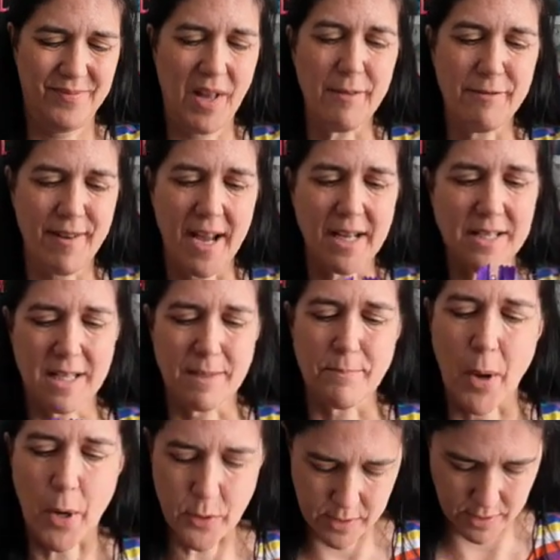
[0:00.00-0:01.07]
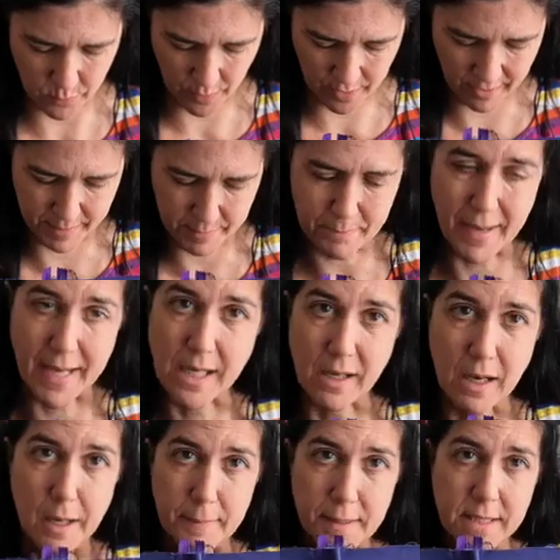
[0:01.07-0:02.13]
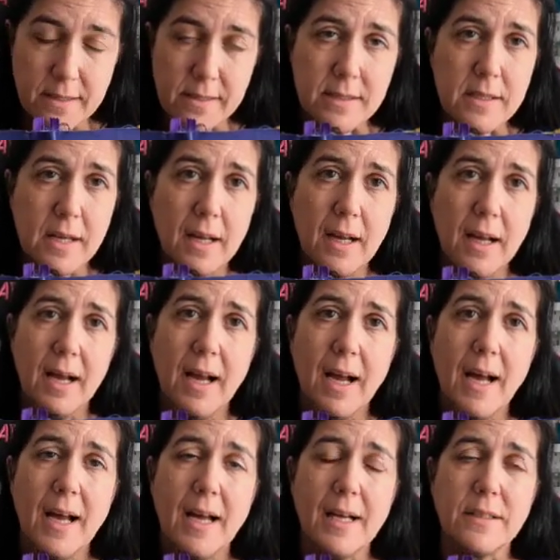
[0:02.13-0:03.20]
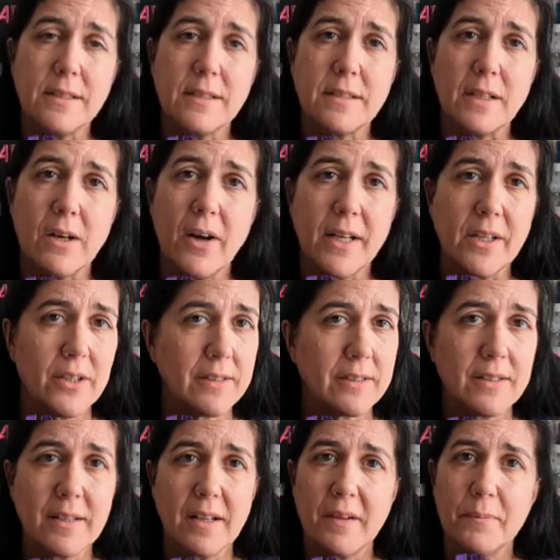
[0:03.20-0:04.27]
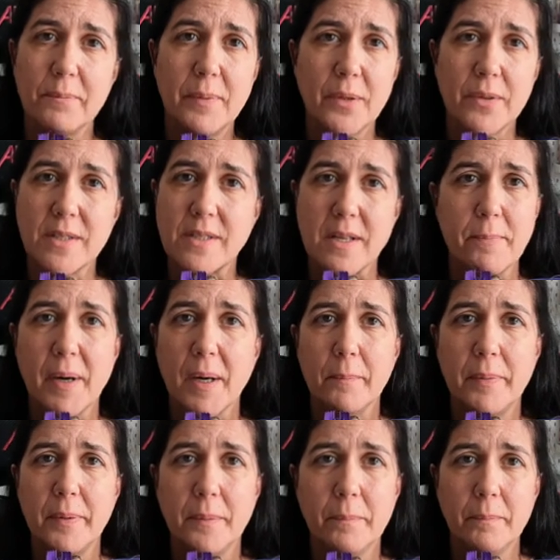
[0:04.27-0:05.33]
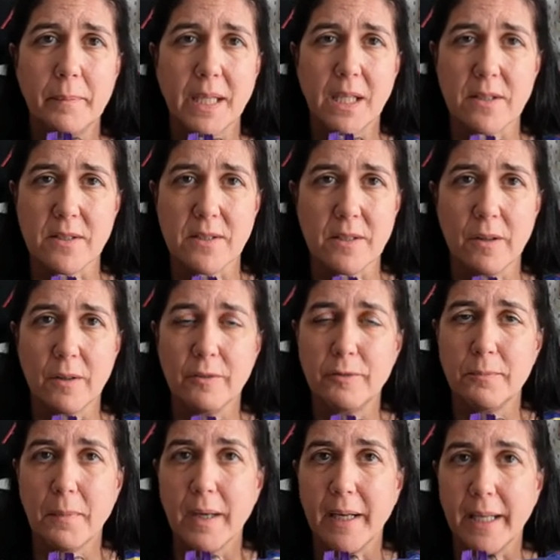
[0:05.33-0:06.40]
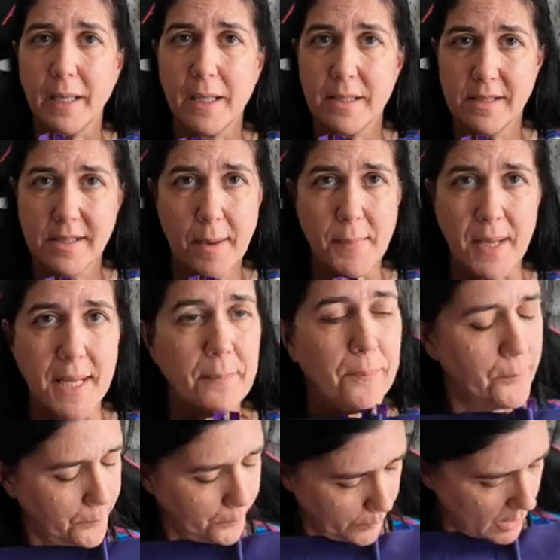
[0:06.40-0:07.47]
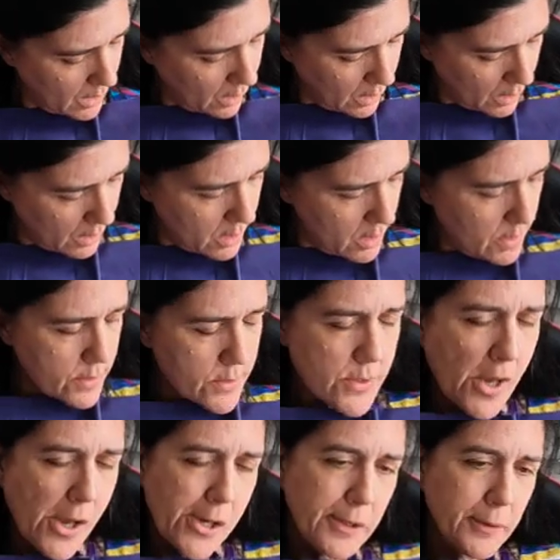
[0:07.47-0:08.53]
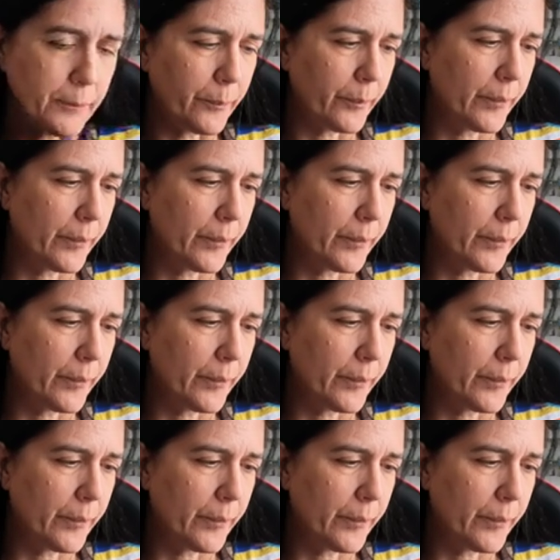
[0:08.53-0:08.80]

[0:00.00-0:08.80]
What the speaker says: affected most when I make garments, and I couldn't put the zip up because of my tummy. So